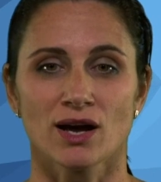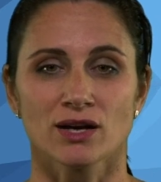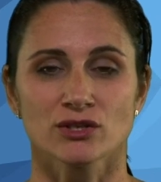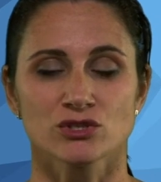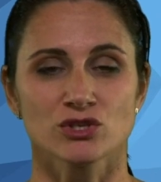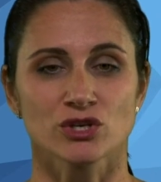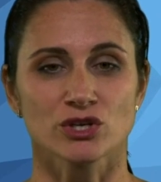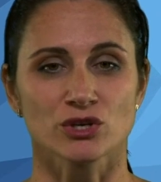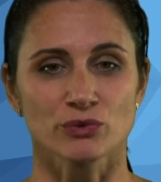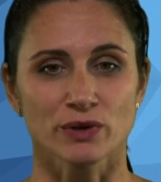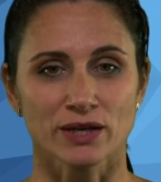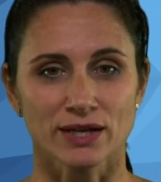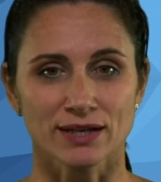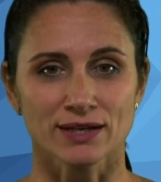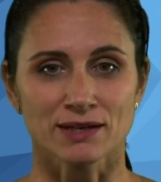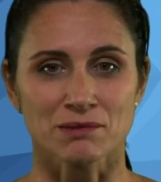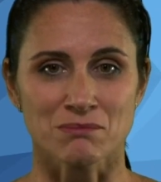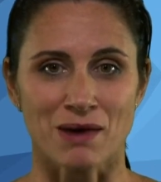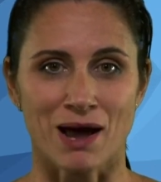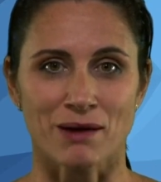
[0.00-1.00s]
to
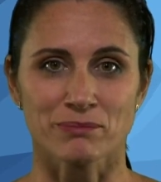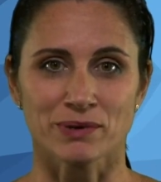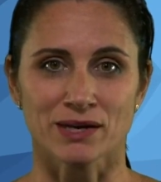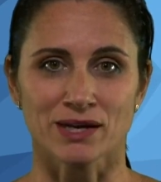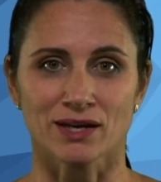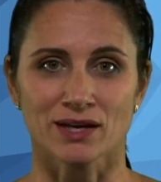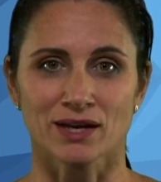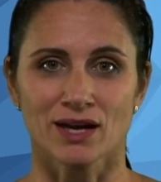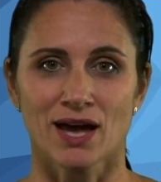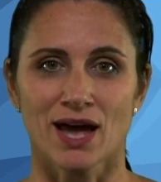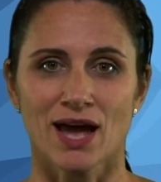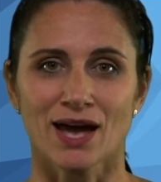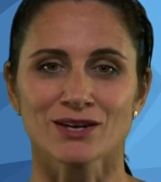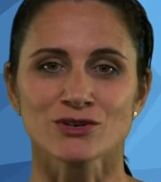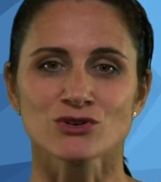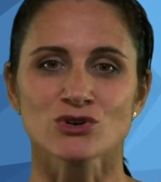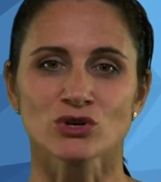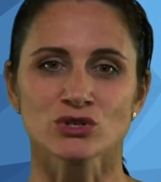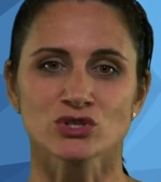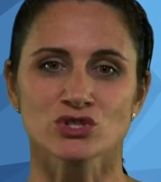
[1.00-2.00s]
curriculum mapping,
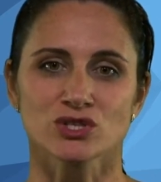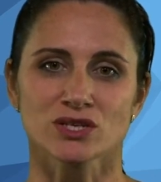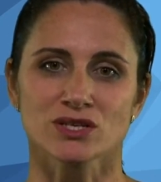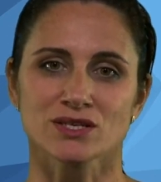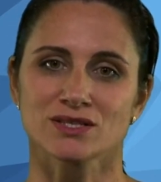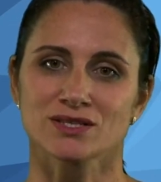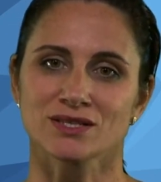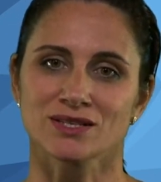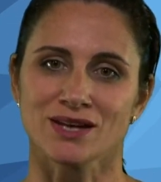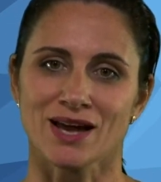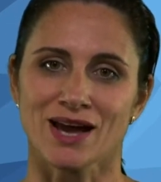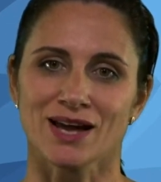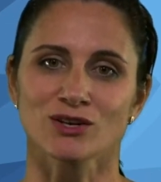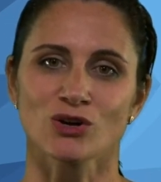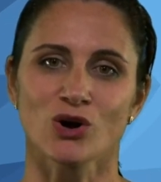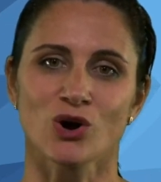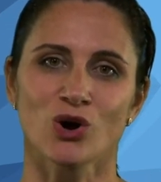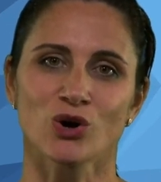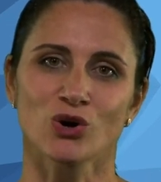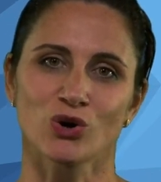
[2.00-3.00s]
and not just an ad
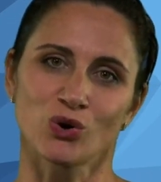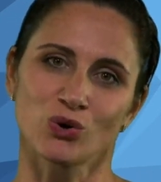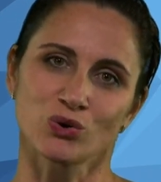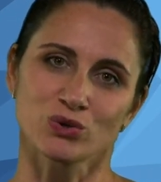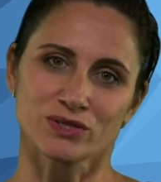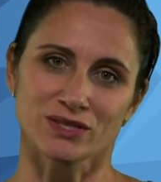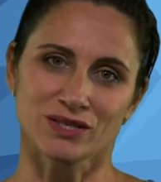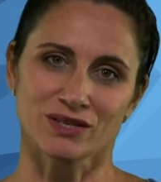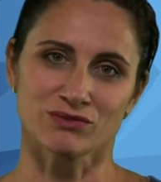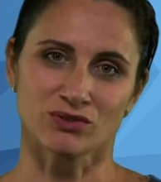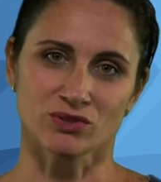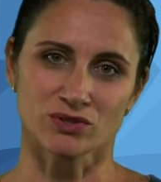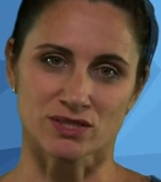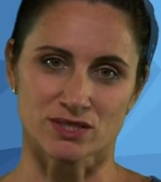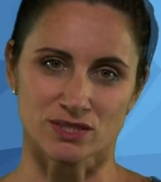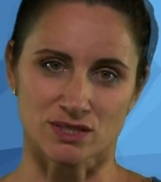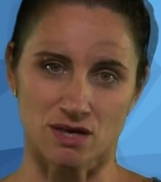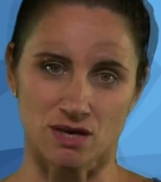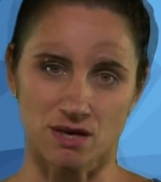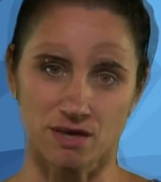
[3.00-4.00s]
hoc course level
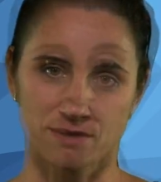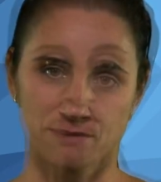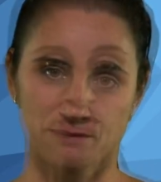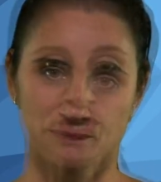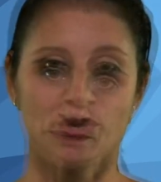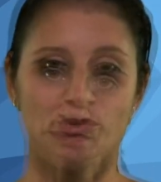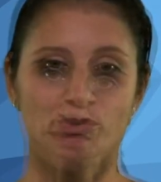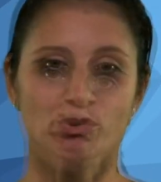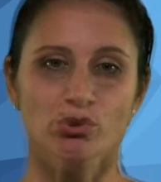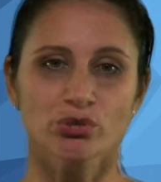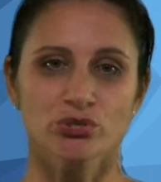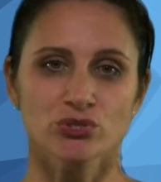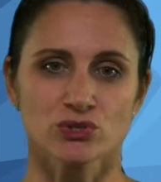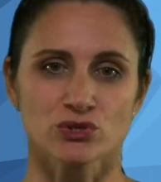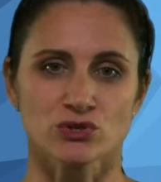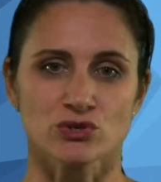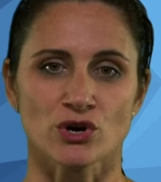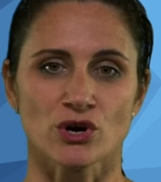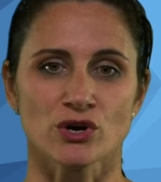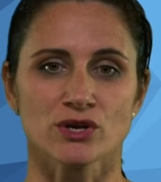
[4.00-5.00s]
design. A point to
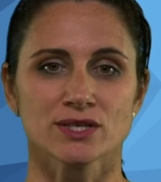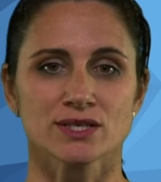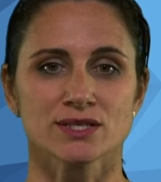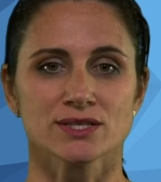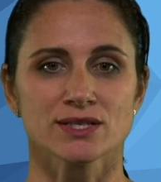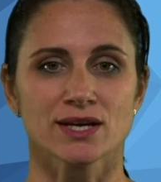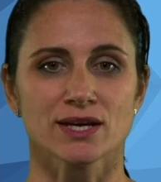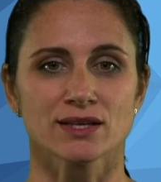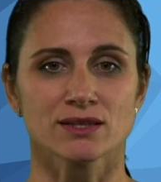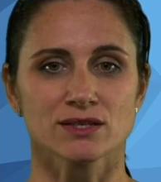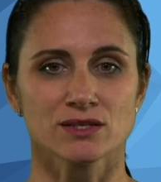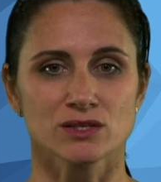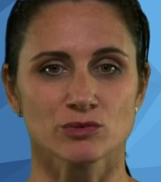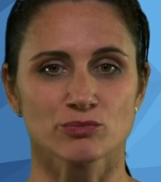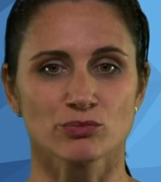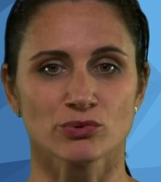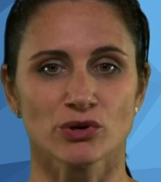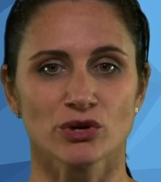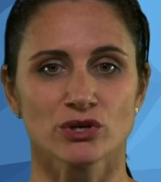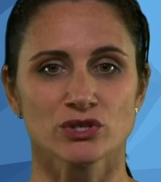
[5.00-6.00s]
note is that this
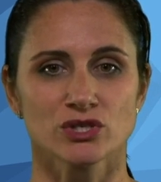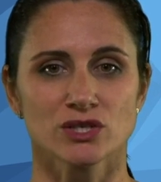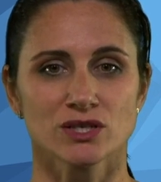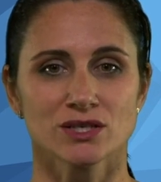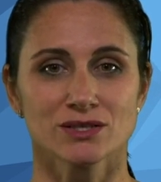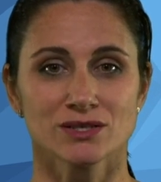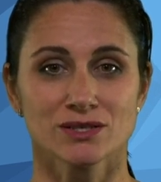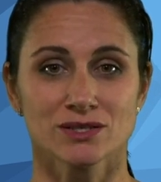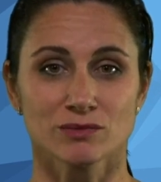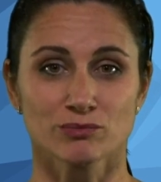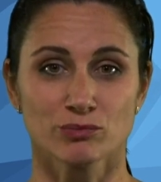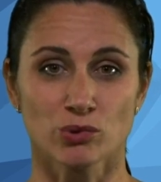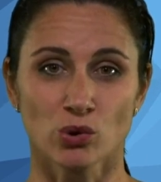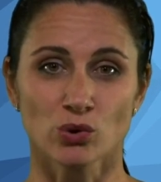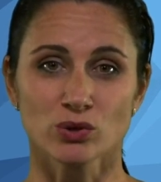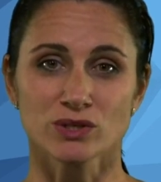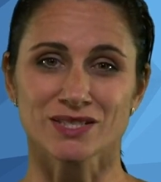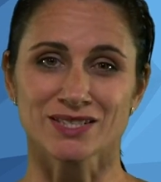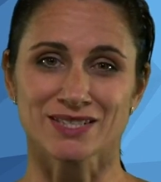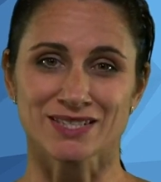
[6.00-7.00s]
approach is
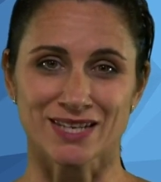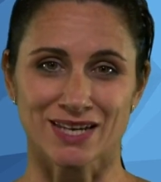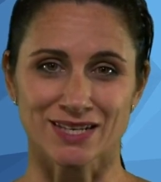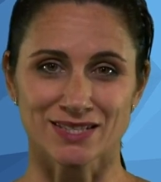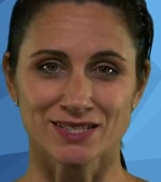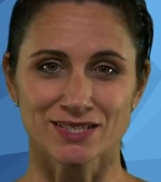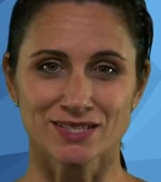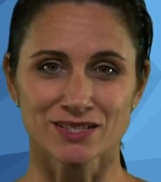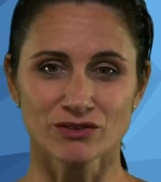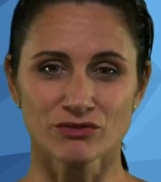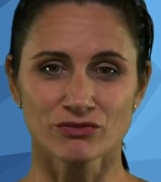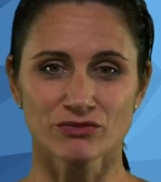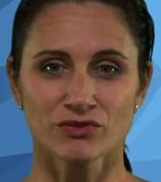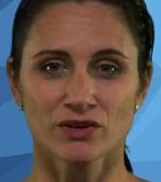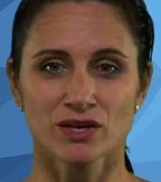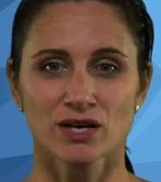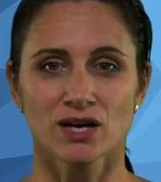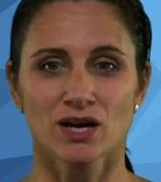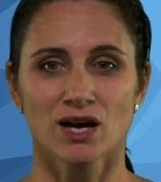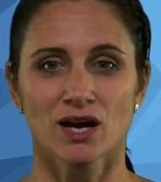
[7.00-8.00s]
support intensive
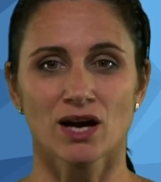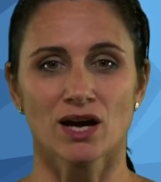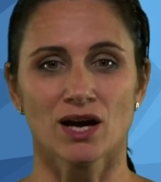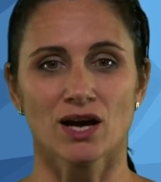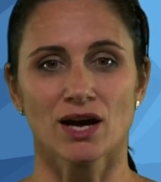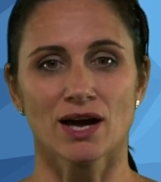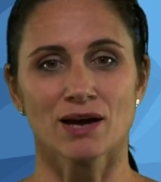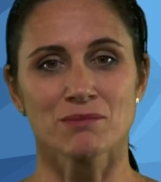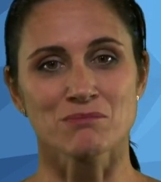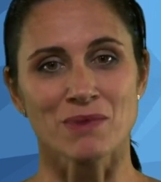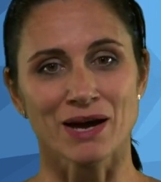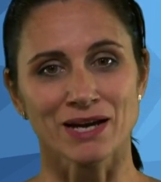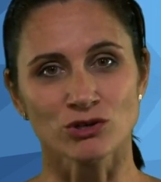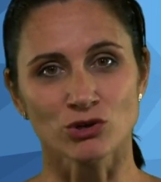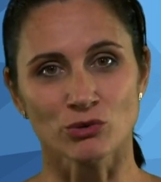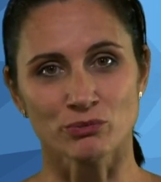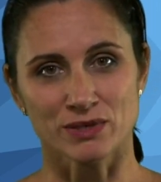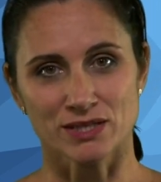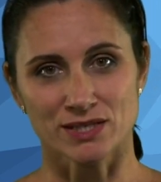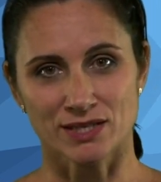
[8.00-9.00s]
and may
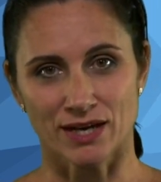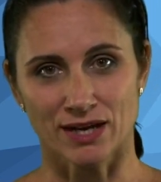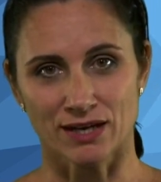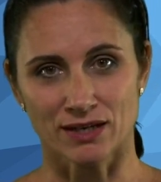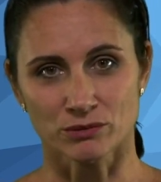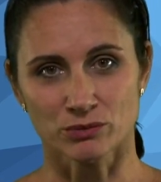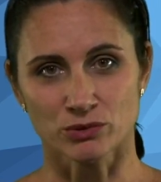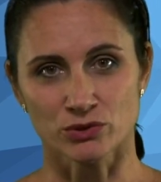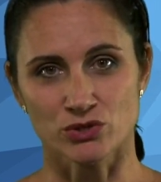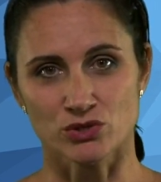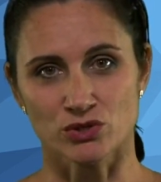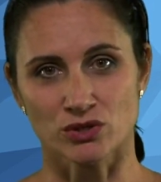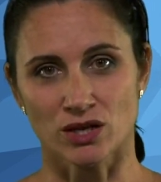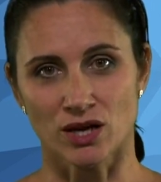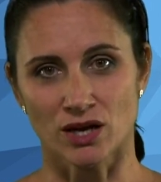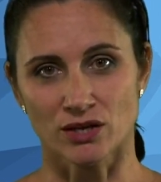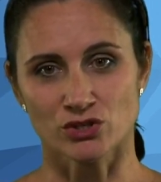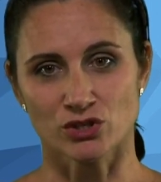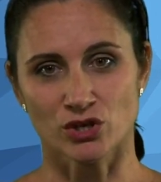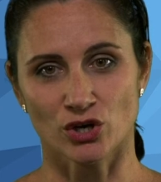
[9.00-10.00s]
not be scalable to
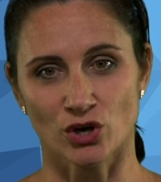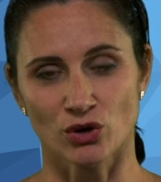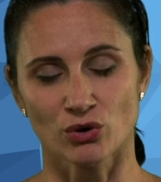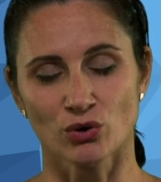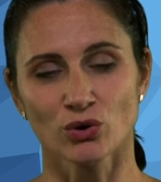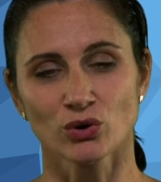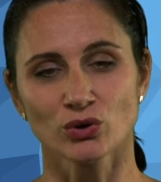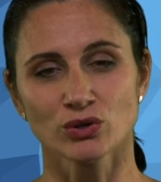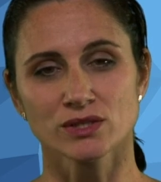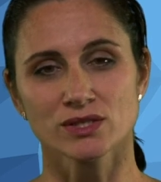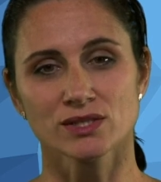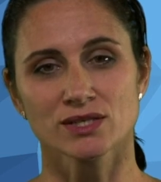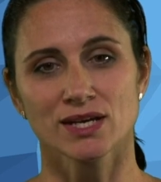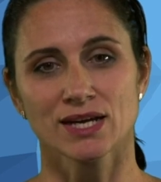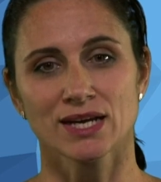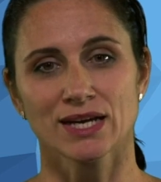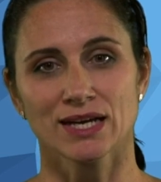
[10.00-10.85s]
large cohorts.